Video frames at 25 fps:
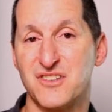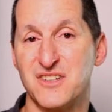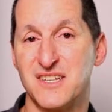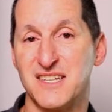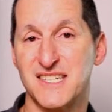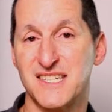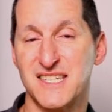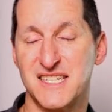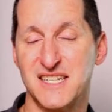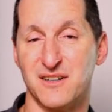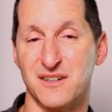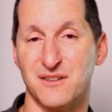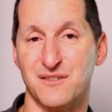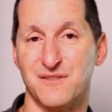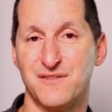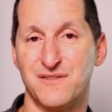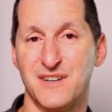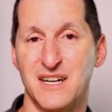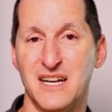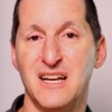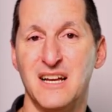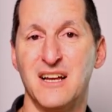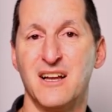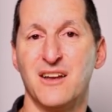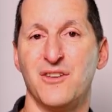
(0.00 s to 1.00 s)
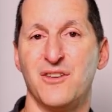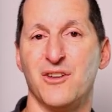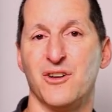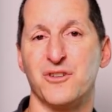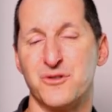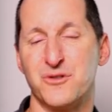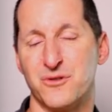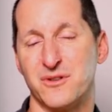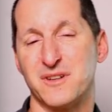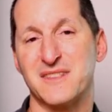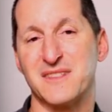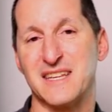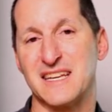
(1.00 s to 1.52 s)
itself, not
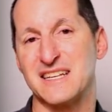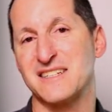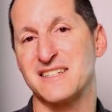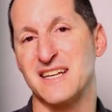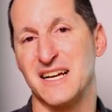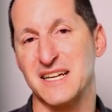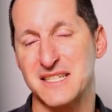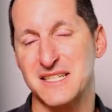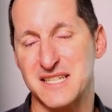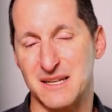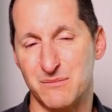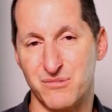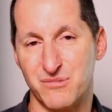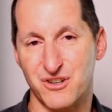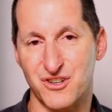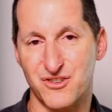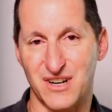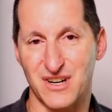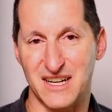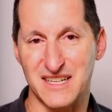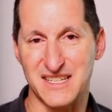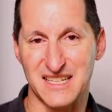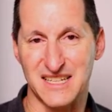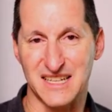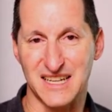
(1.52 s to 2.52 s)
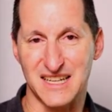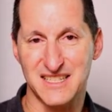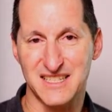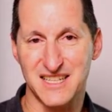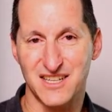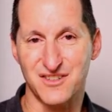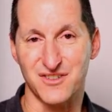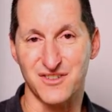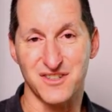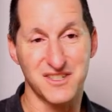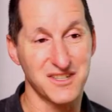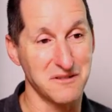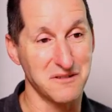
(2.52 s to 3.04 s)
doing things like separate tracing,
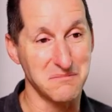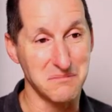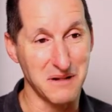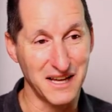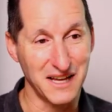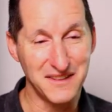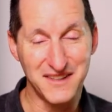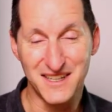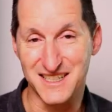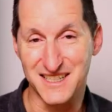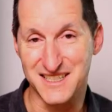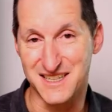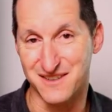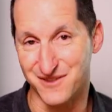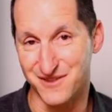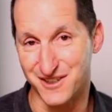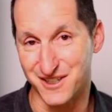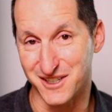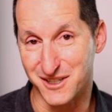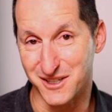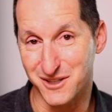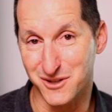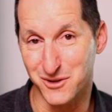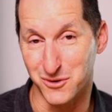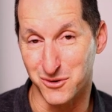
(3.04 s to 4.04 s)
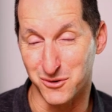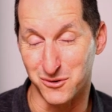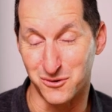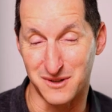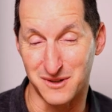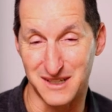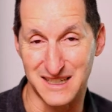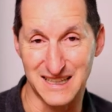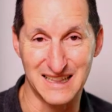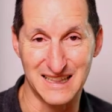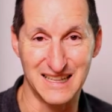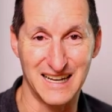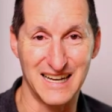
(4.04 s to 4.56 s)
etc. So I think it's a very cool
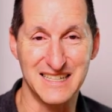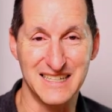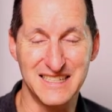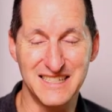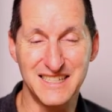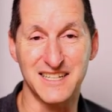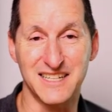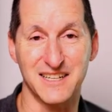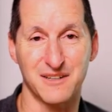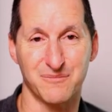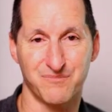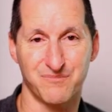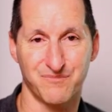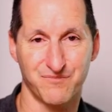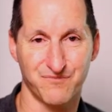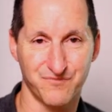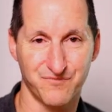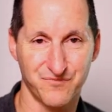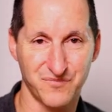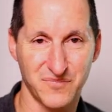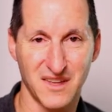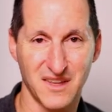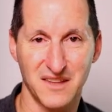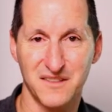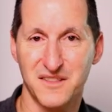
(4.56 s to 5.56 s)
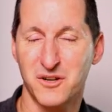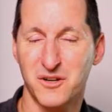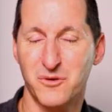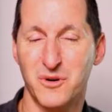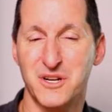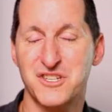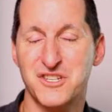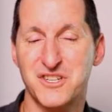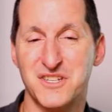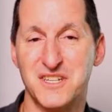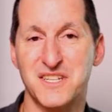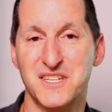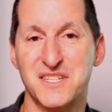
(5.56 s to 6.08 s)
little idea. The
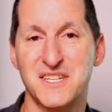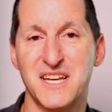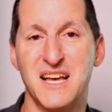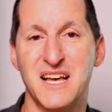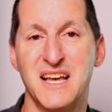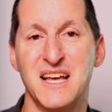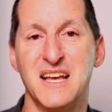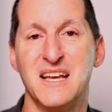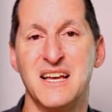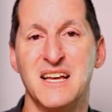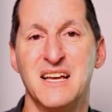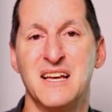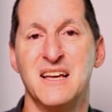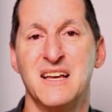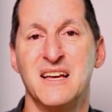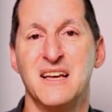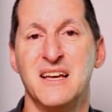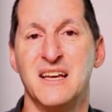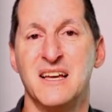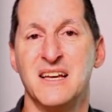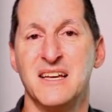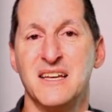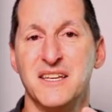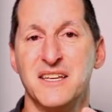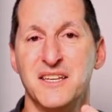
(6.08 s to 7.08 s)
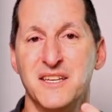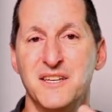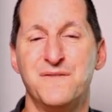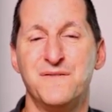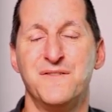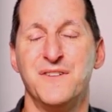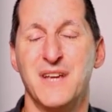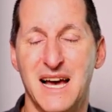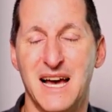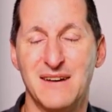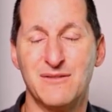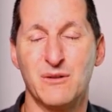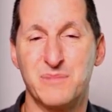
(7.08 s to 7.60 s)
question is, if you
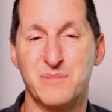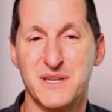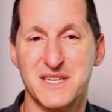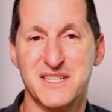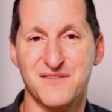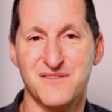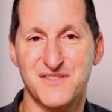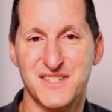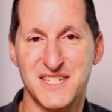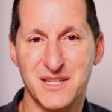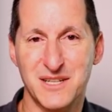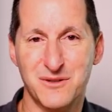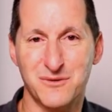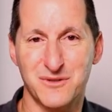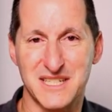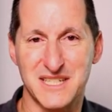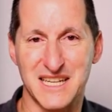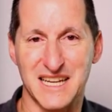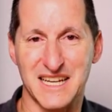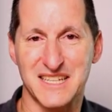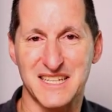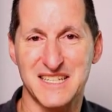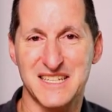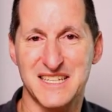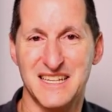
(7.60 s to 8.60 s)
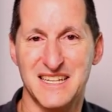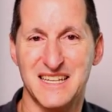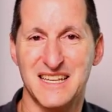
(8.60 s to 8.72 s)
have a piece of SQL text,